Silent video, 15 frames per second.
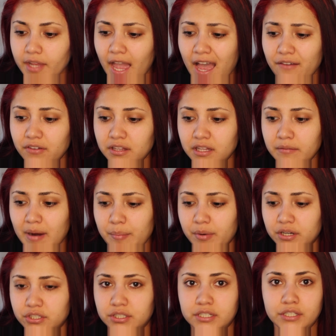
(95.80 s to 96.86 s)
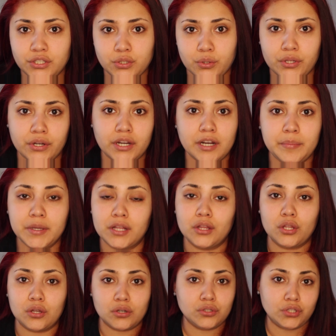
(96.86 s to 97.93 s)
I haven't cleaned my brushes, so they're gonna be a
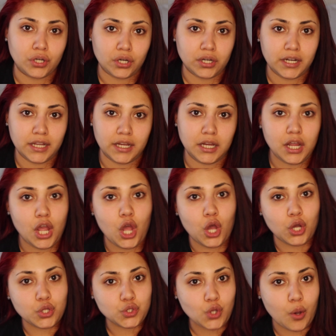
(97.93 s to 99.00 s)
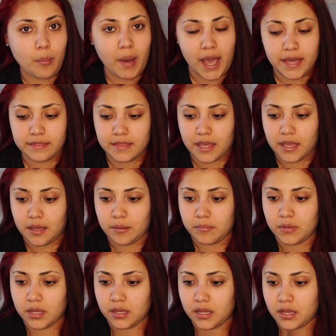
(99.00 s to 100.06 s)
little dirty. Don't mind
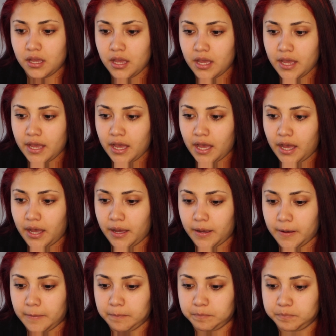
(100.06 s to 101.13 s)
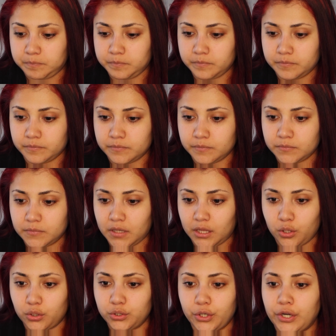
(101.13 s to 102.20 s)
them. A
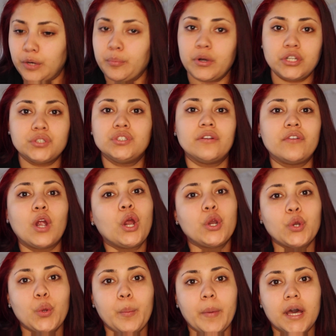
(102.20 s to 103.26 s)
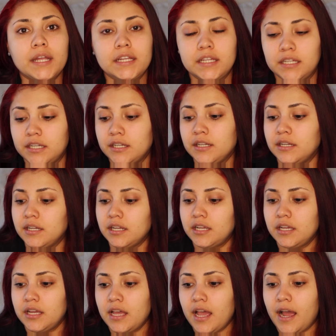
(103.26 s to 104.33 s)
little dirty brush never hurt nobody.
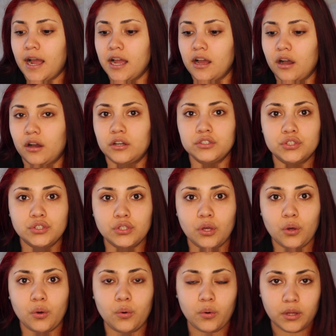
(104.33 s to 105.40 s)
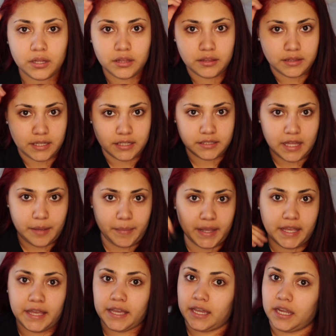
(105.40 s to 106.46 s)
I also did dye my
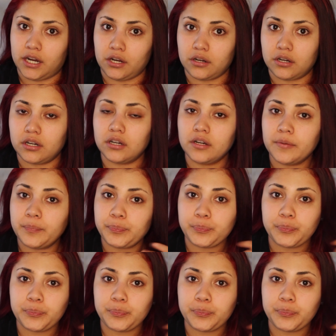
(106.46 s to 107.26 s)
hair.